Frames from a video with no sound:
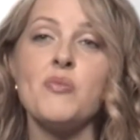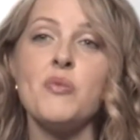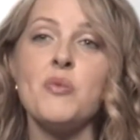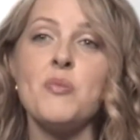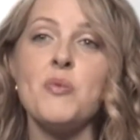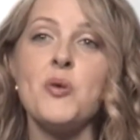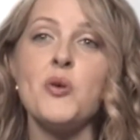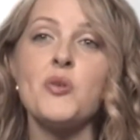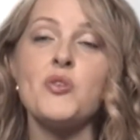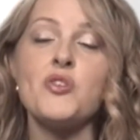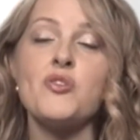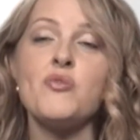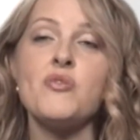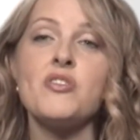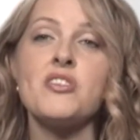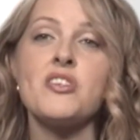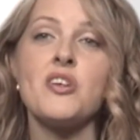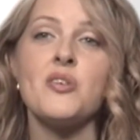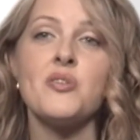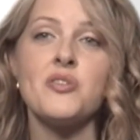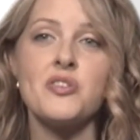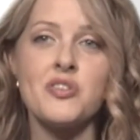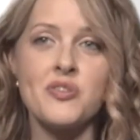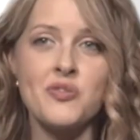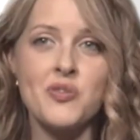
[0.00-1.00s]
reports
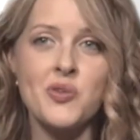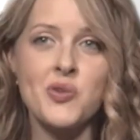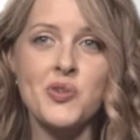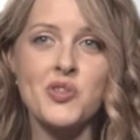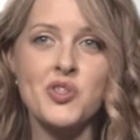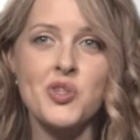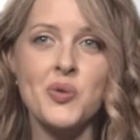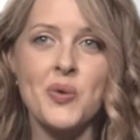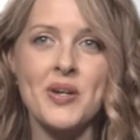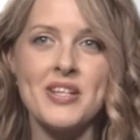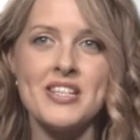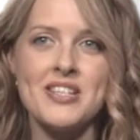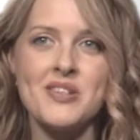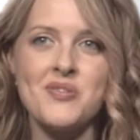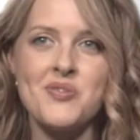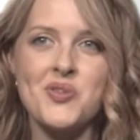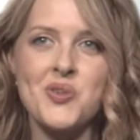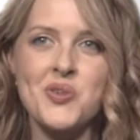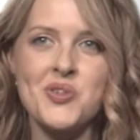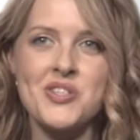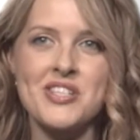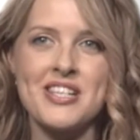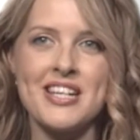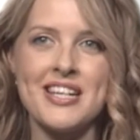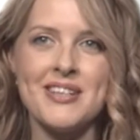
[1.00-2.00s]
results for
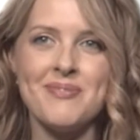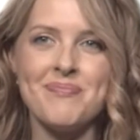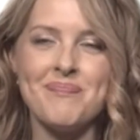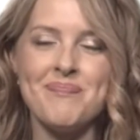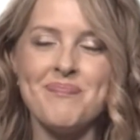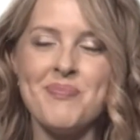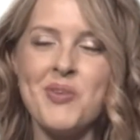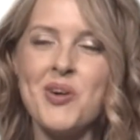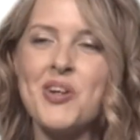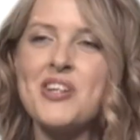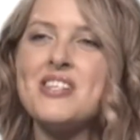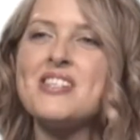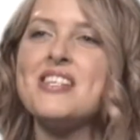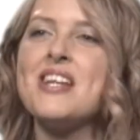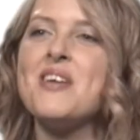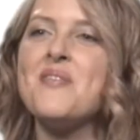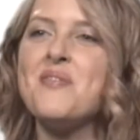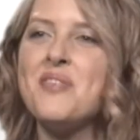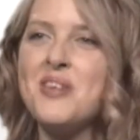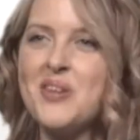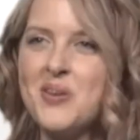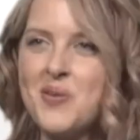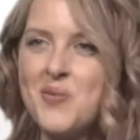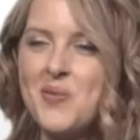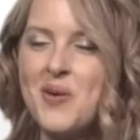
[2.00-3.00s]
2014. Maurice
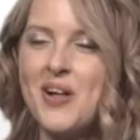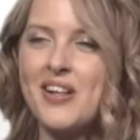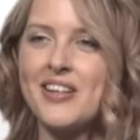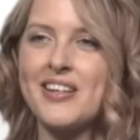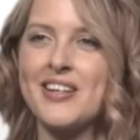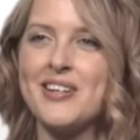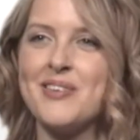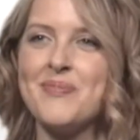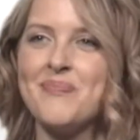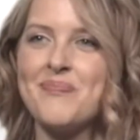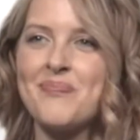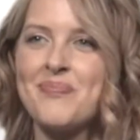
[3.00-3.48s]
Levy, welcome.